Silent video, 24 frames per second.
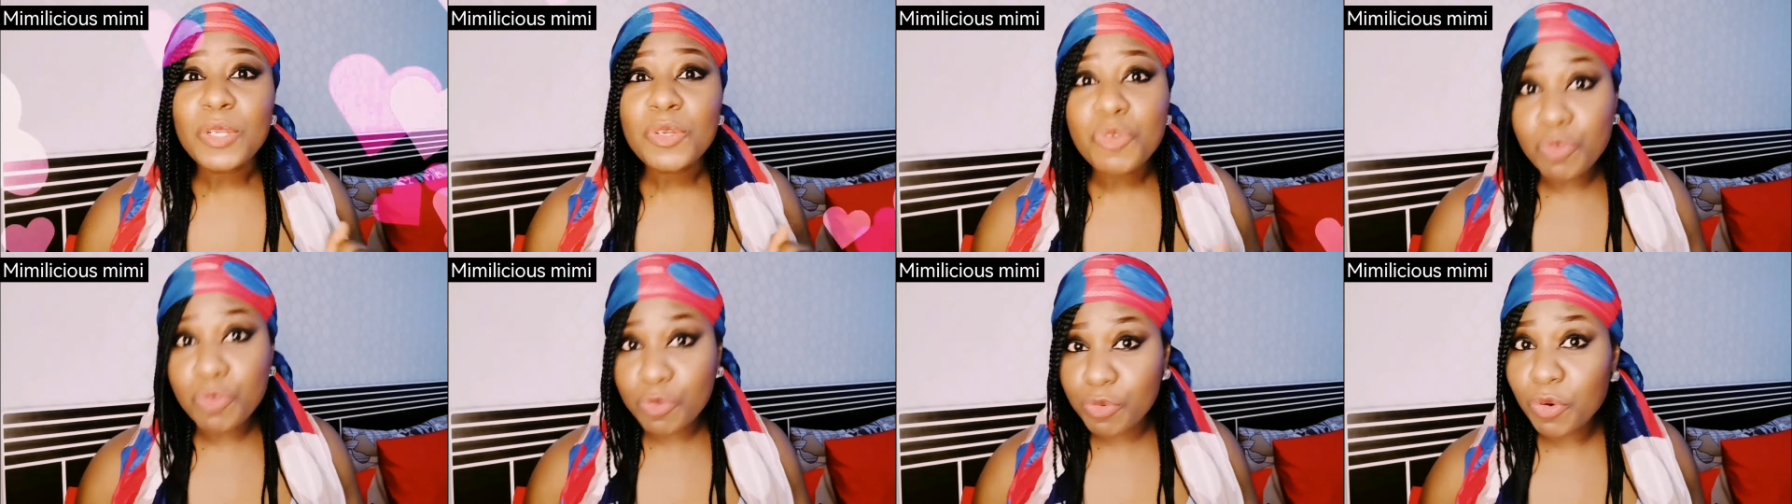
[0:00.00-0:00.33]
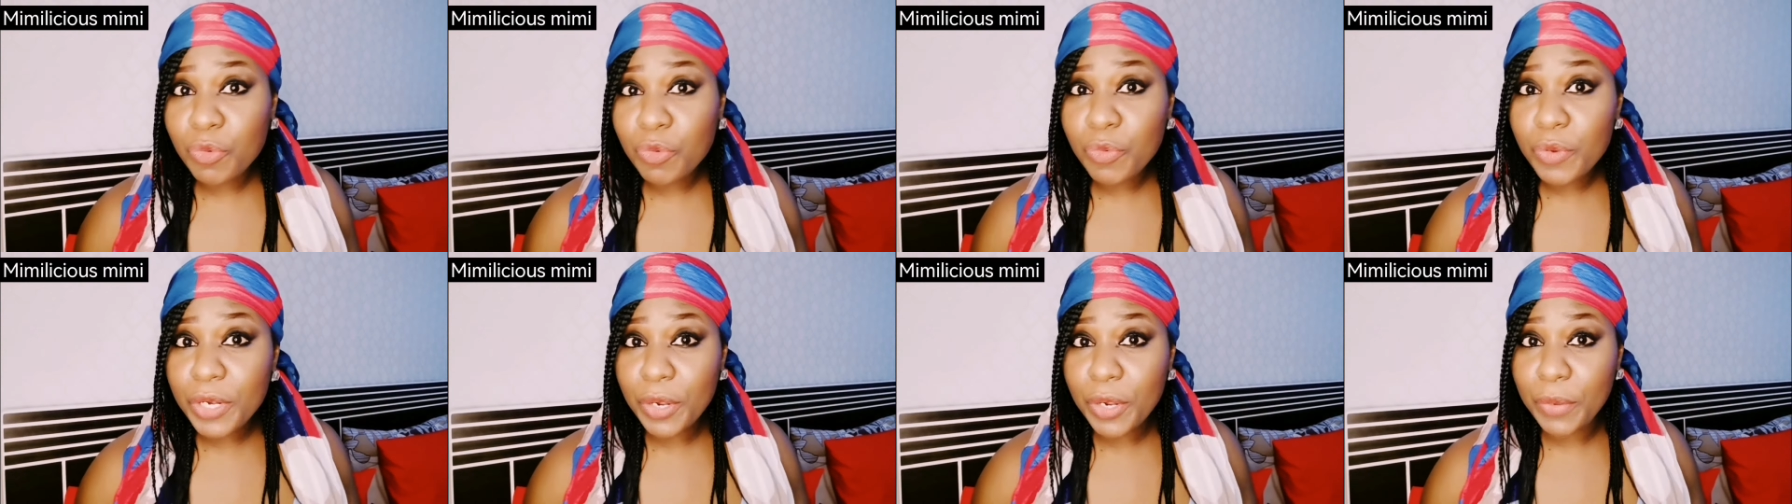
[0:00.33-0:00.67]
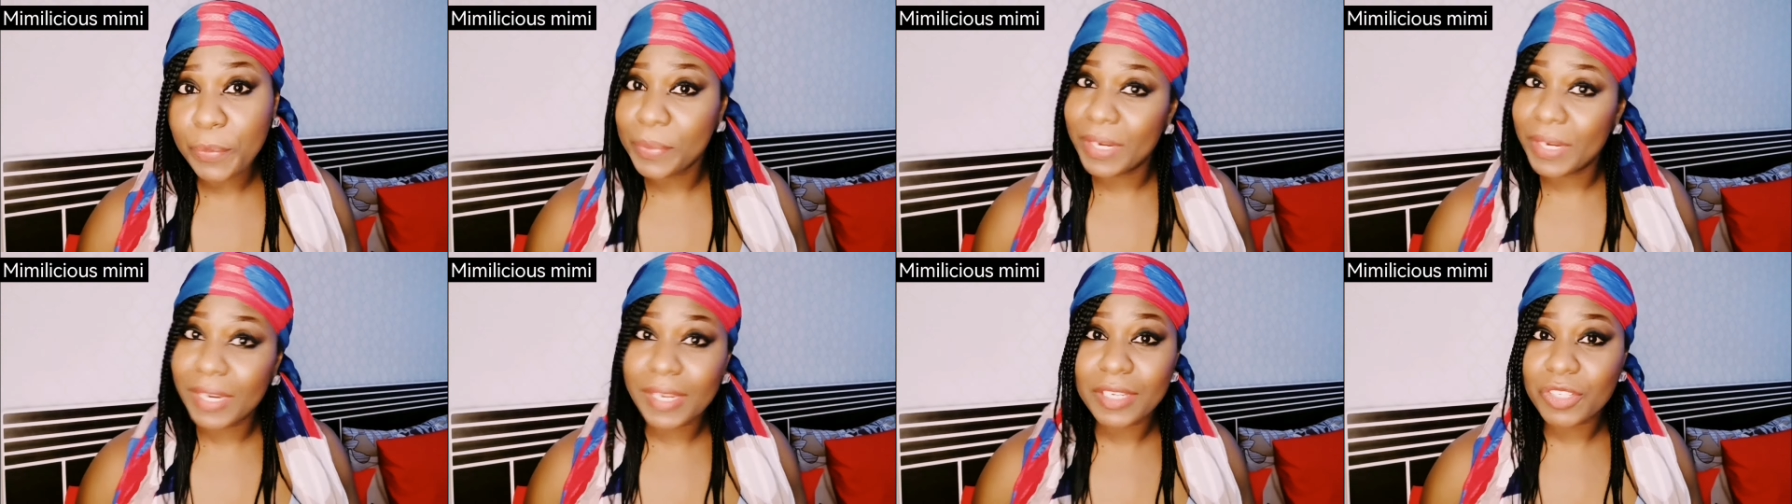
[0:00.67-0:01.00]
him. Growing
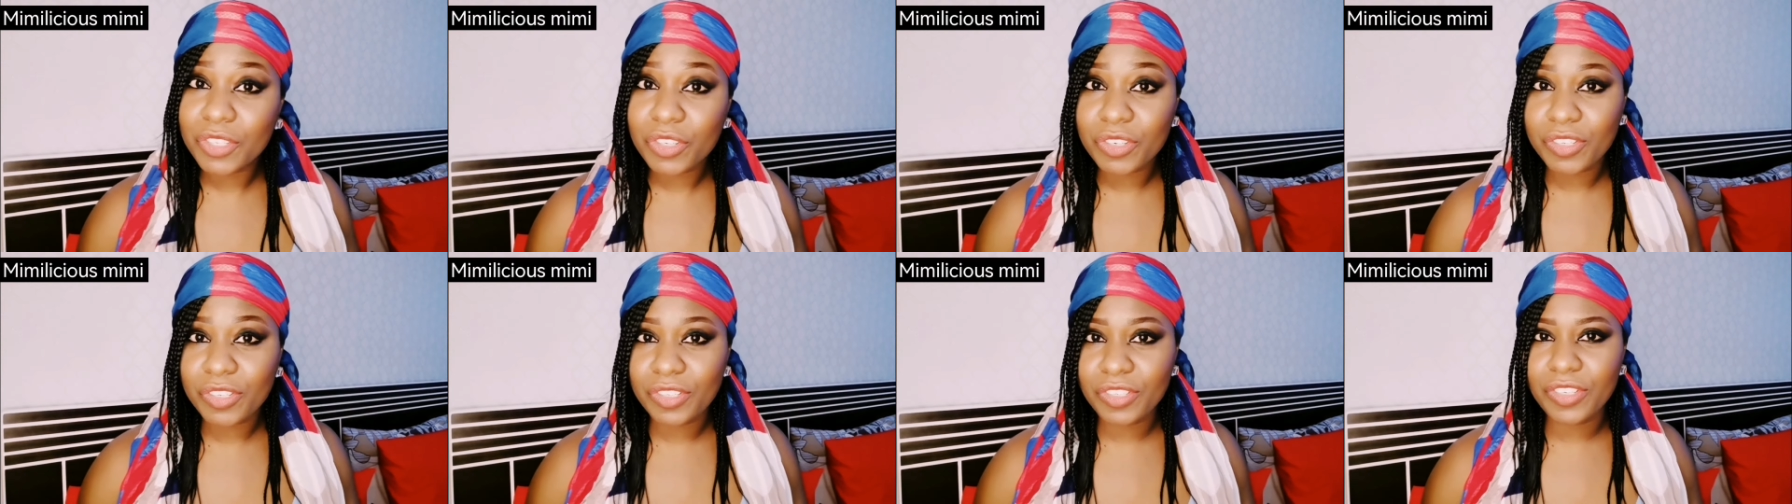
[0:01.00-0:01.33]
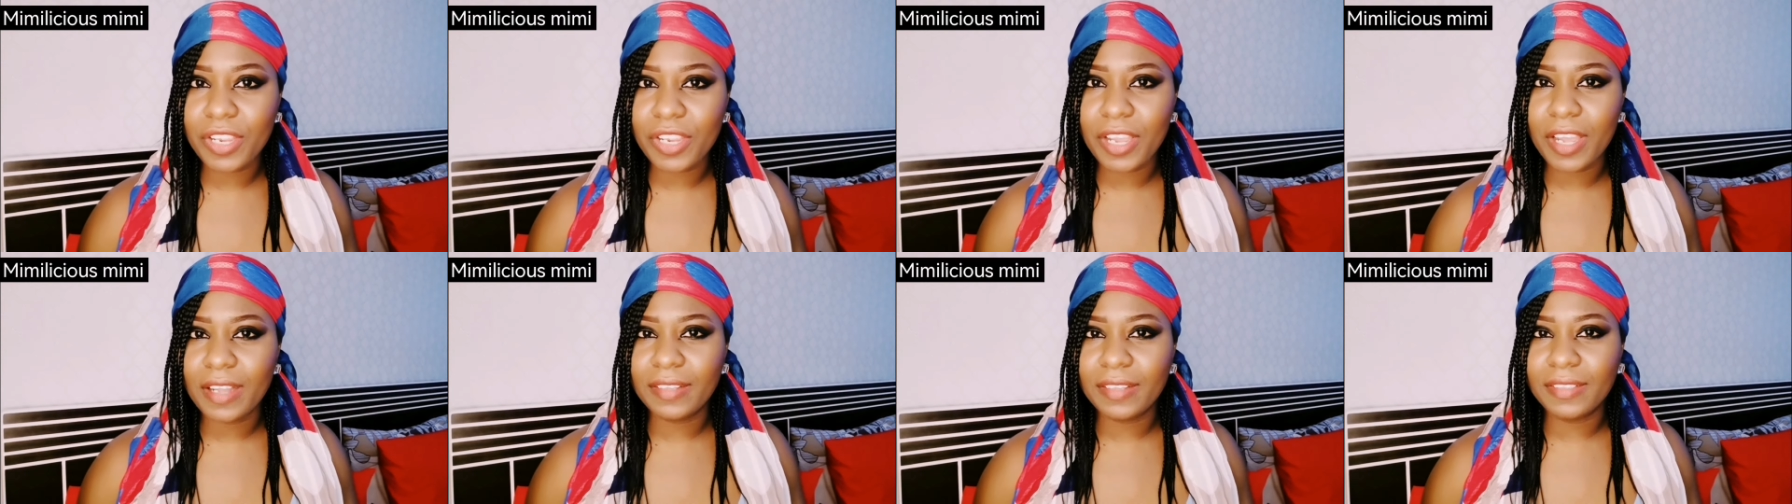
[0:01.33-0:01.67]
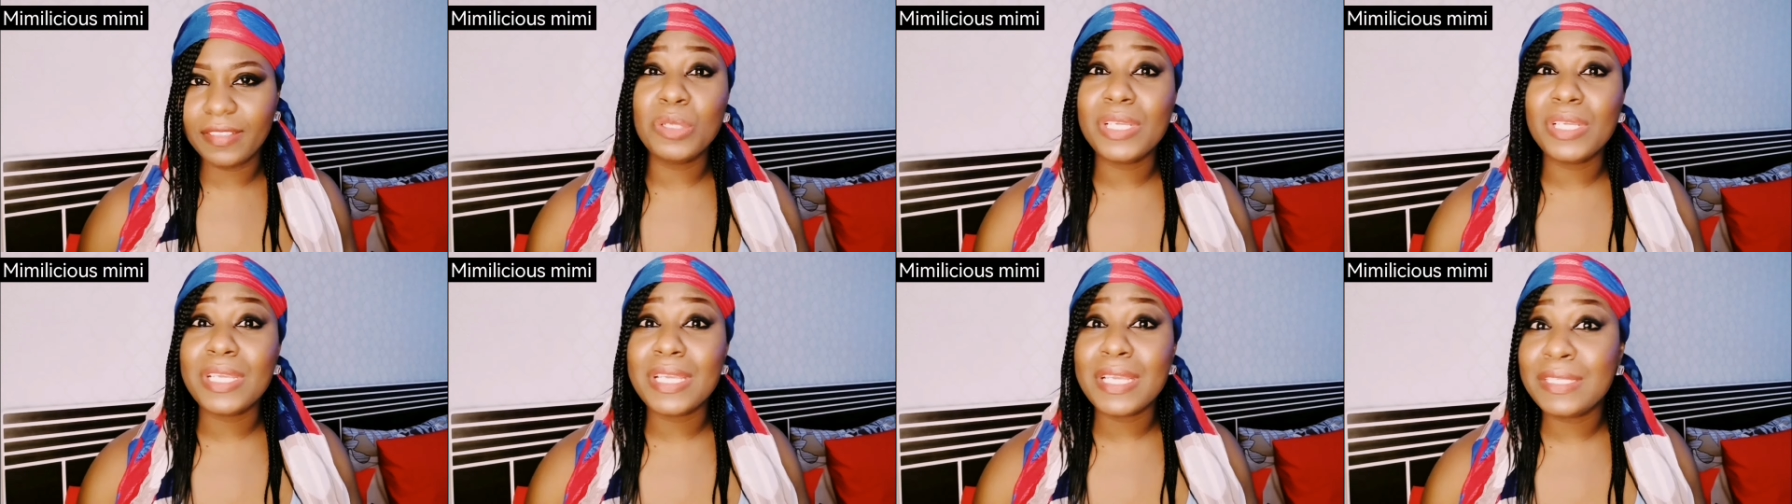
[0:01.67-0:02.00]
up a Nigerian
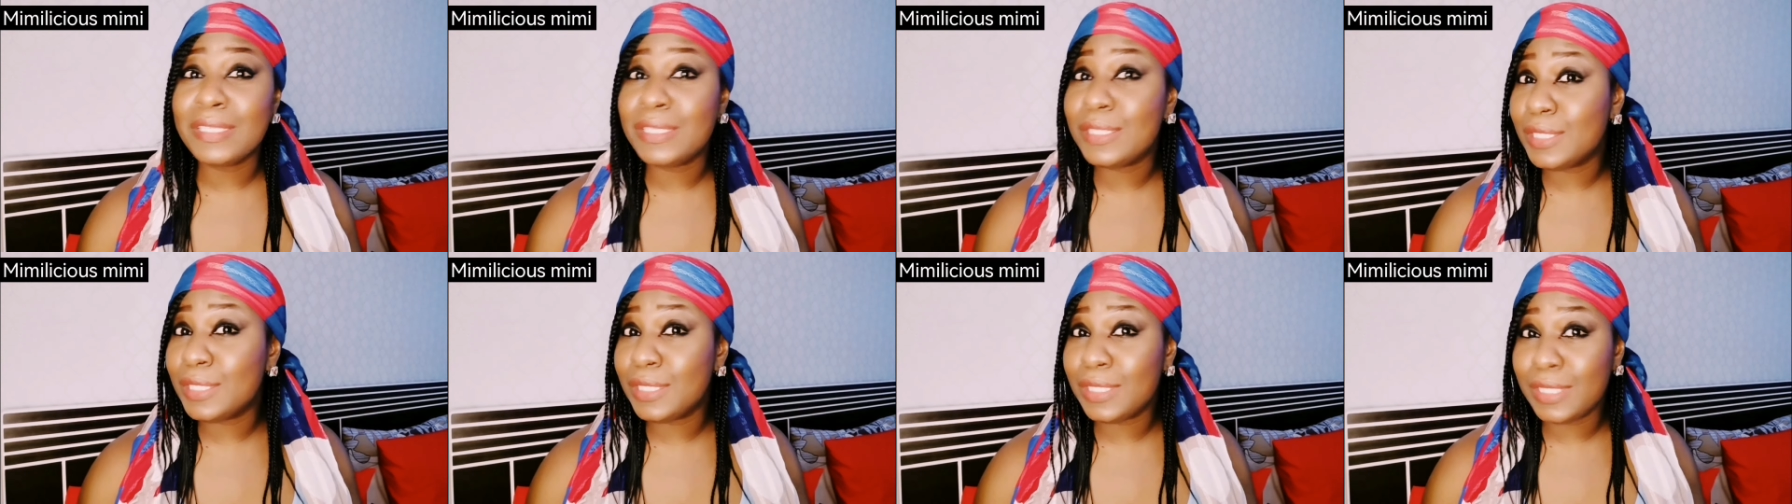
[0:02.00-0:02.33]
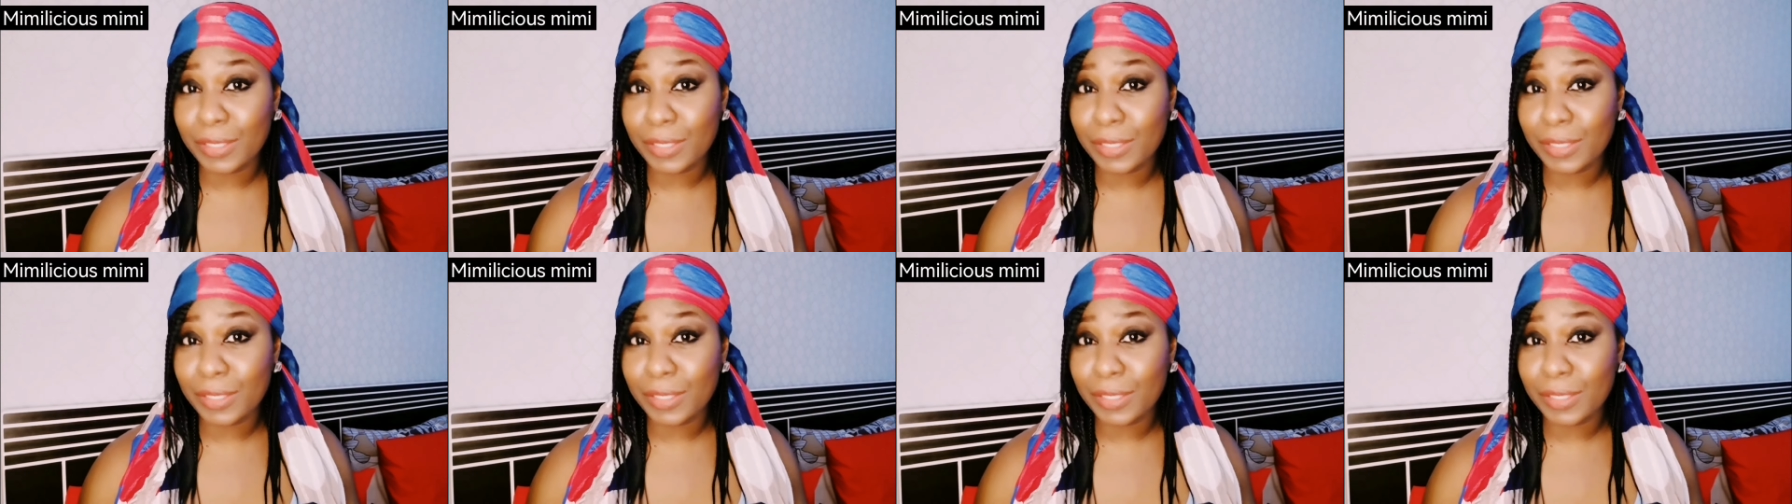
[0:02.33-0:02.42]
child is